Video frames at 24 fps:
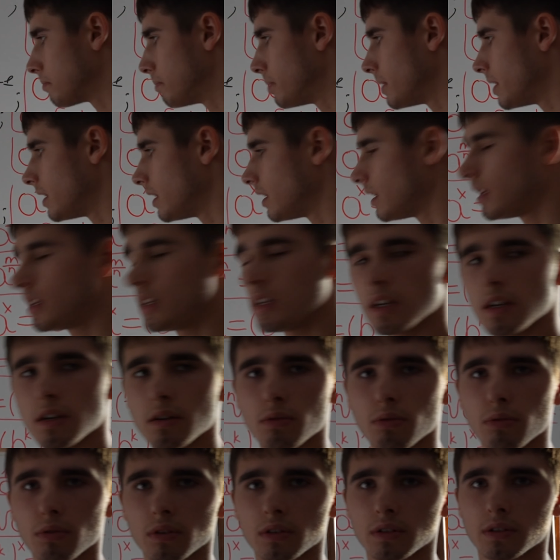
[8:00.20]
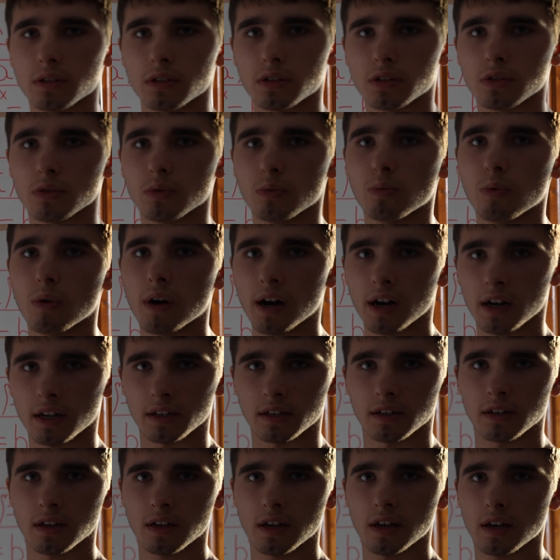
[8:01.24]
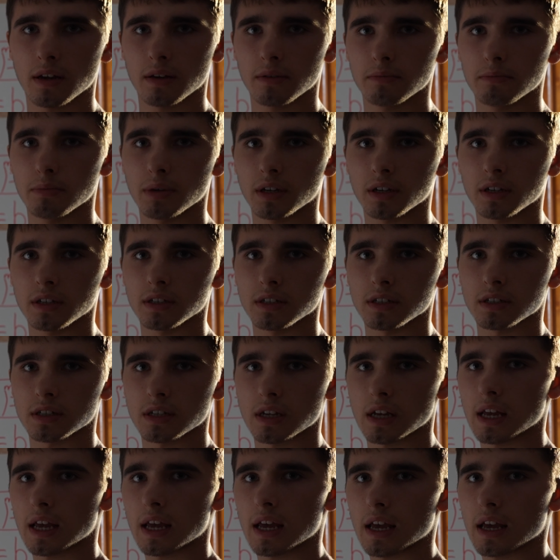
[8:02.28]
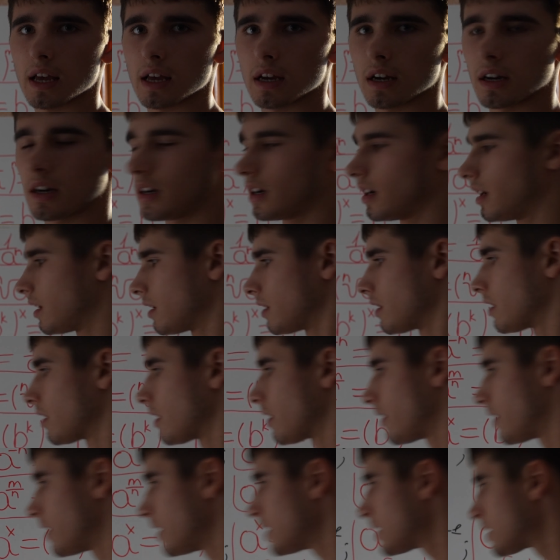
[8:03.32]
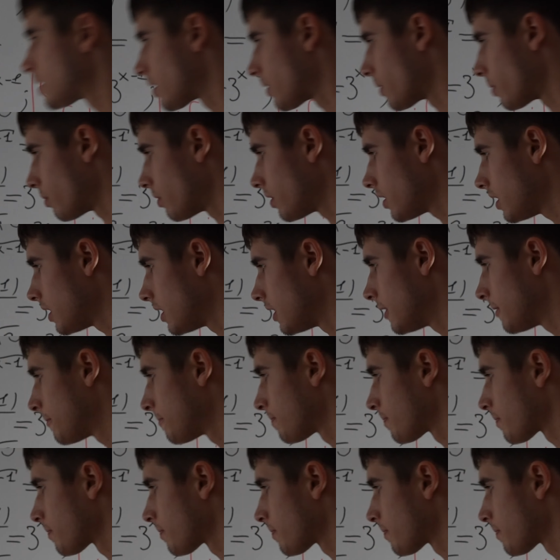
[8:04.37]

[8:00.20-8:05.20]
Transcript: be equal to 1, because this 3